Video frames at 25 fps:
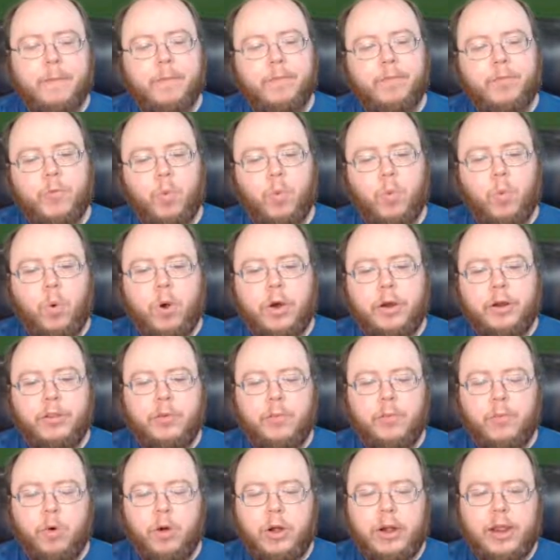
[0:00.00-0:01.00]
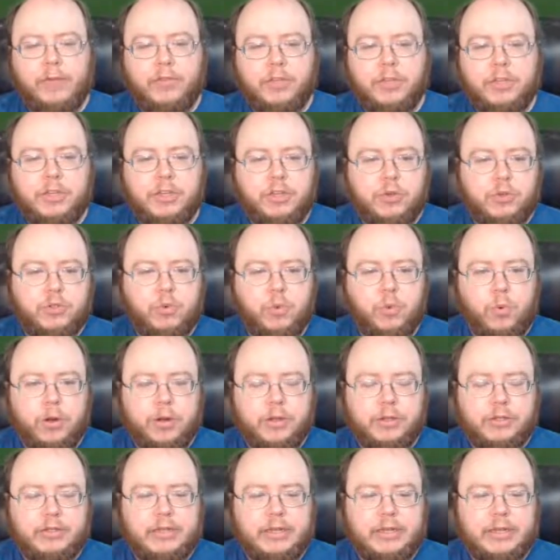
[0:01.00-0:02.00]
One of the more heavily used
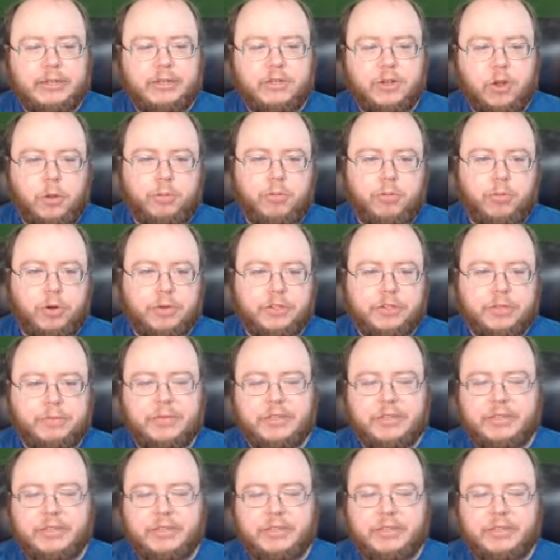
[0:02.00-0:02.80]
ones is called Prism.